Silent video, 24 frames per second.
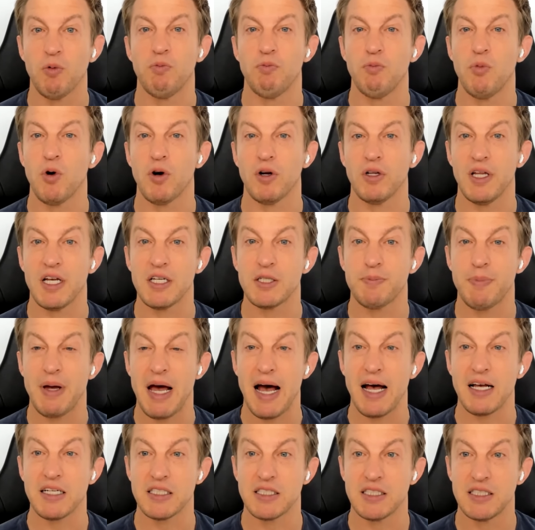more or less
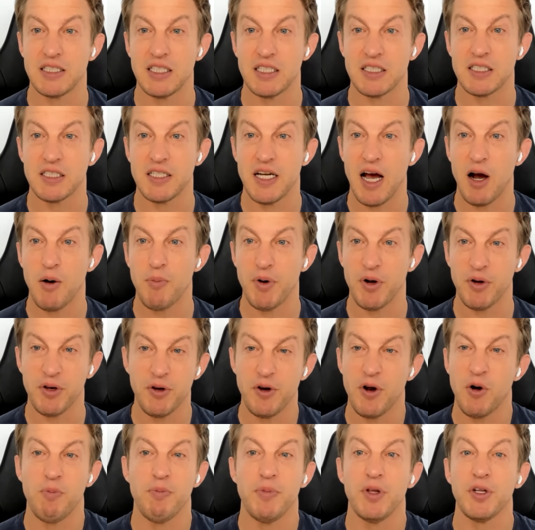past this now, but, you know,